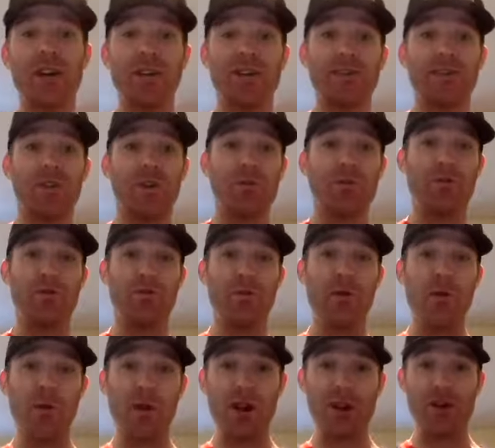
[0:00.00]
So
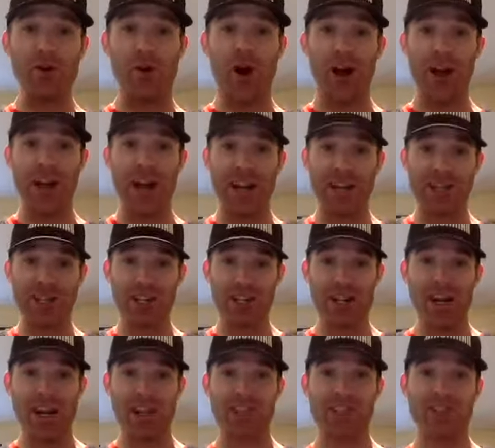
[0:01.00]
before I go on,
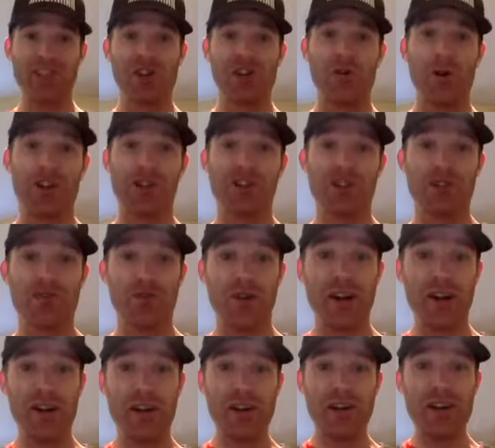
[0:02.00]
actually ask you a question,
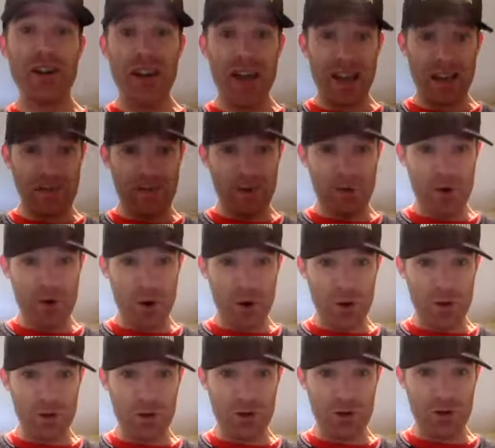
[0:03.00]
right? If you
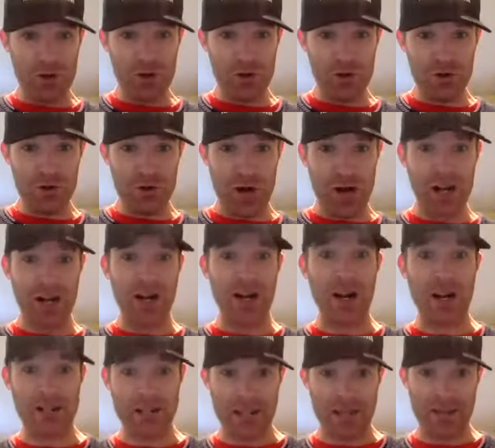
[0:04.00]
go to a
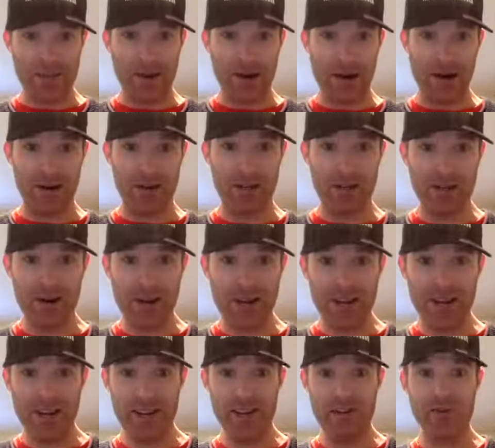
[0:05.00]
cocktail party,
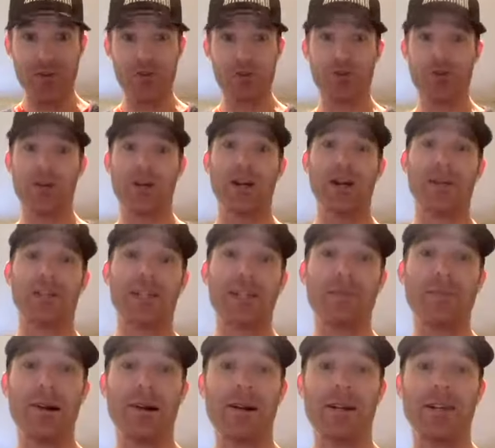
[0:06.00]
right? You go to a cocktail
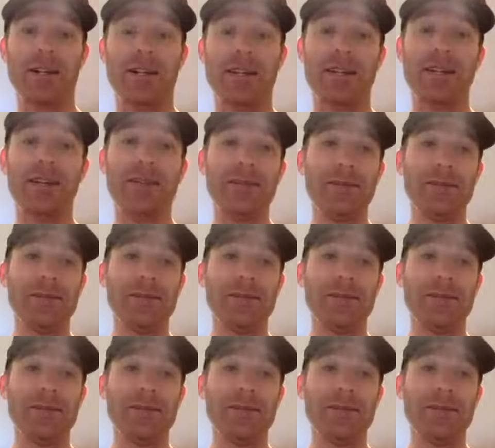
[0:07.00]
party,